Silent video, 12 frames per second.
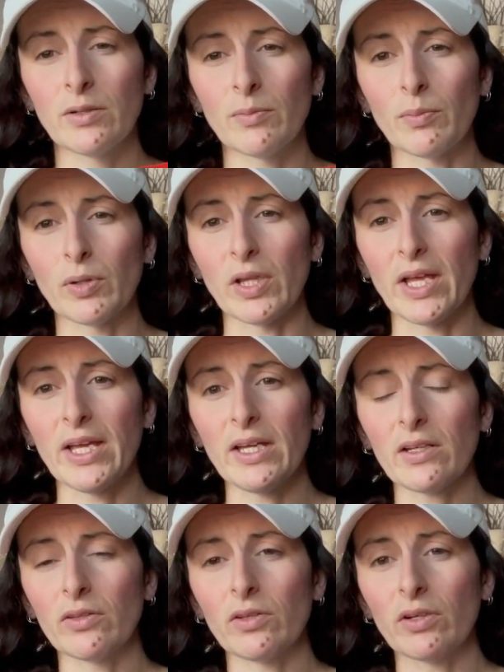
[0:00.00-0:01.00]

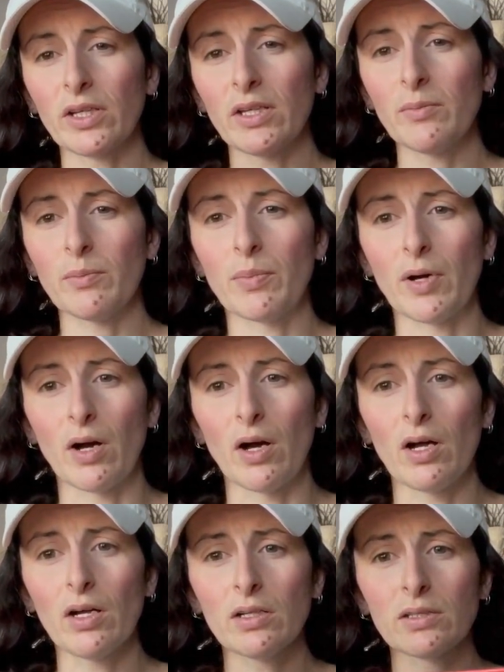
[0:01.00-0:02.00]
blank looking
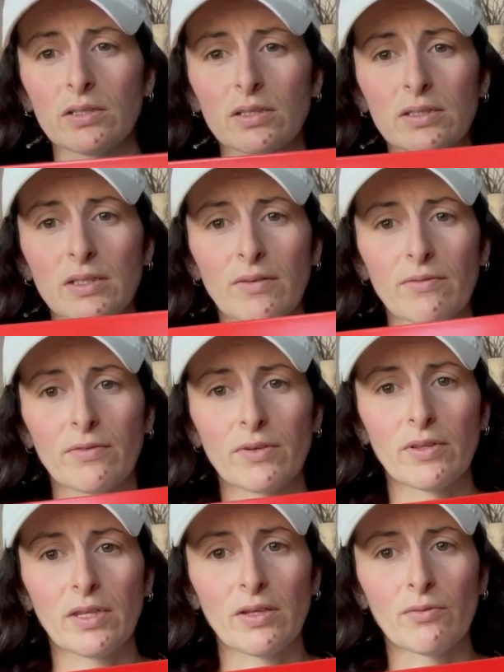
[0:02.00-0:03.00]
box, except for
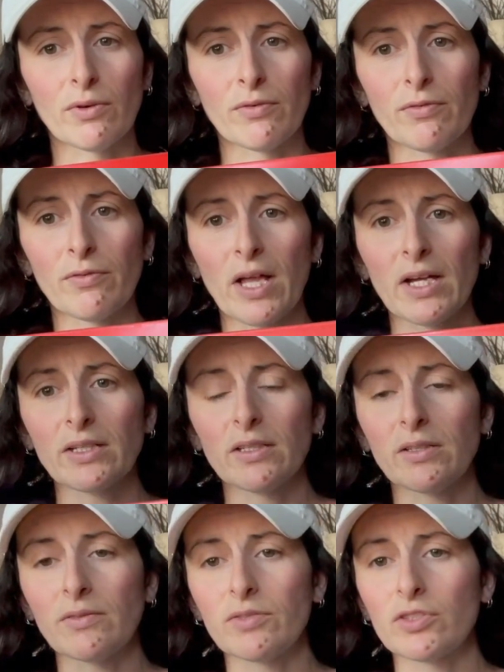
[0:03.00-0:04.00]
the
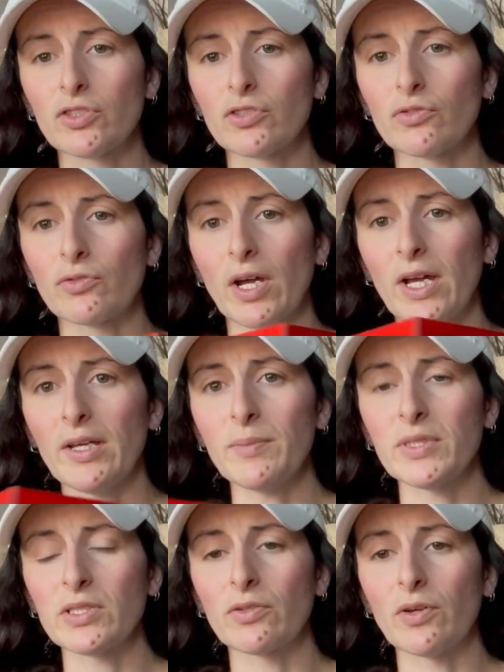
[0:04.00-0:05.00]
reflective
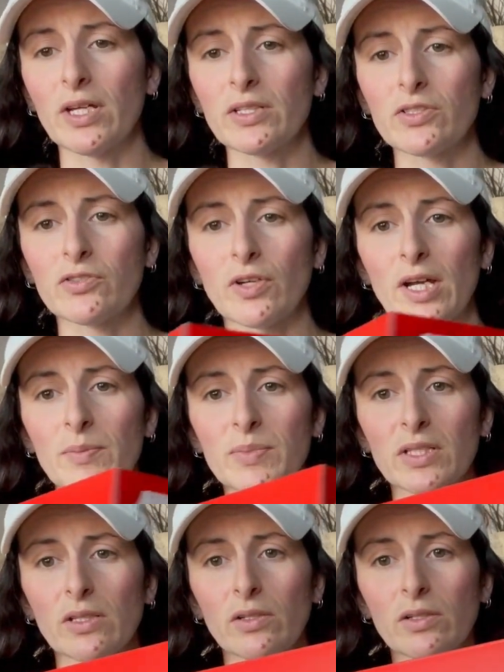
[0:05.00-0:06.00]
stripes, gray
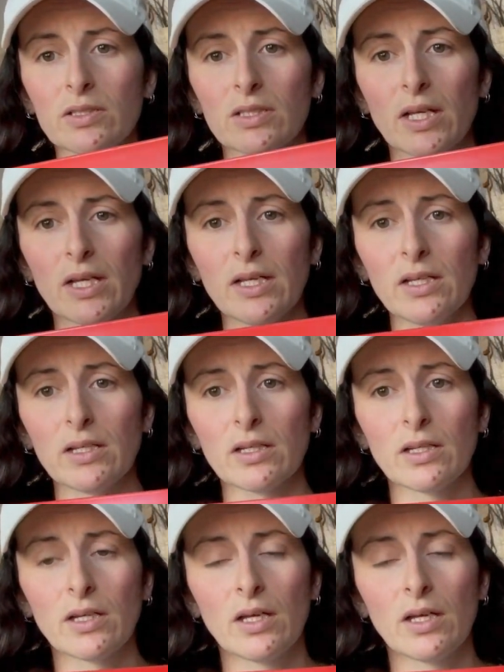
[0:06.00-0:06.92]
stripes it looks like.